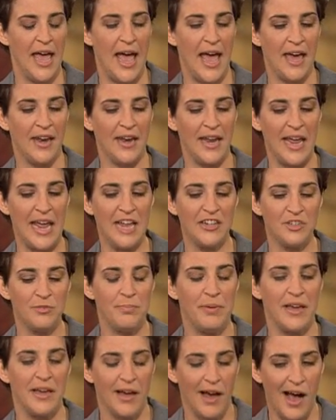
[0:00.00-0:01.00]
And it's
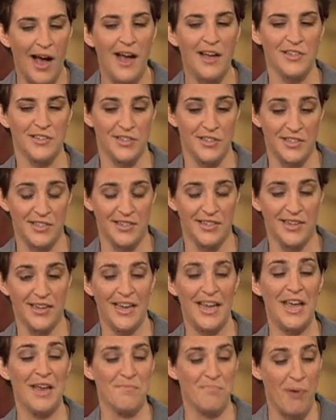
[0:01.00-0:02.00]
because,
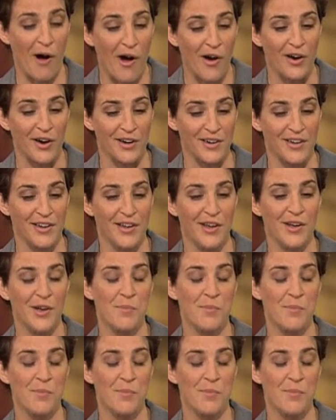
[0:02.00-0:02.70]
in part,